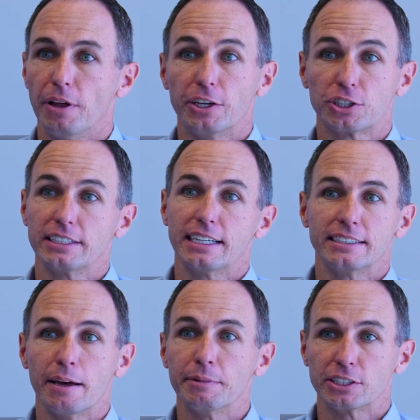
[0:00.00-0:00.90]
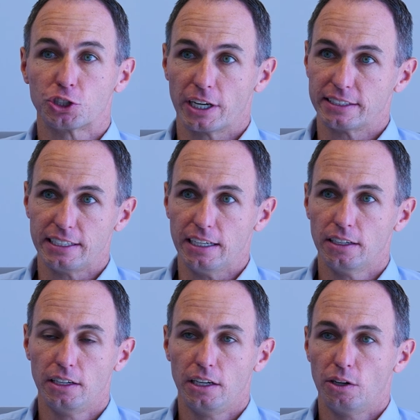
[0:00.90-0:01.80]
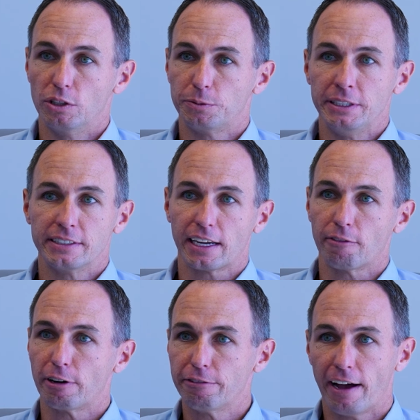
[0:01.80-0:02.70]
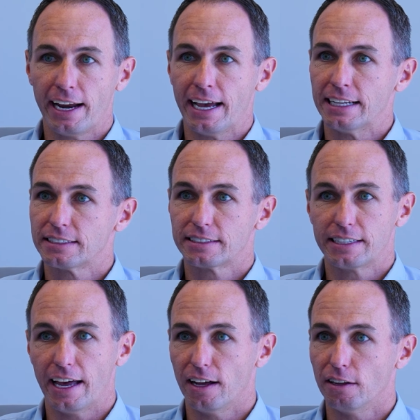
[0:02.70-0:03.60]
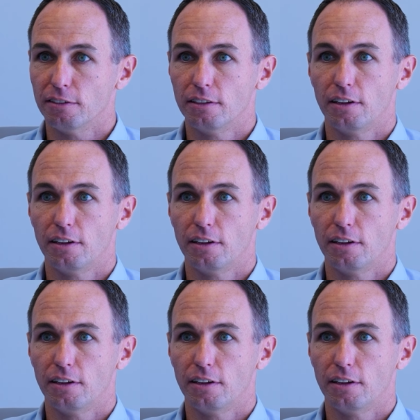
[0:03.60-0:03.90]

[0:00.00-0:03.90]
but the trust has them as a trustee, which means they can refinance, sell,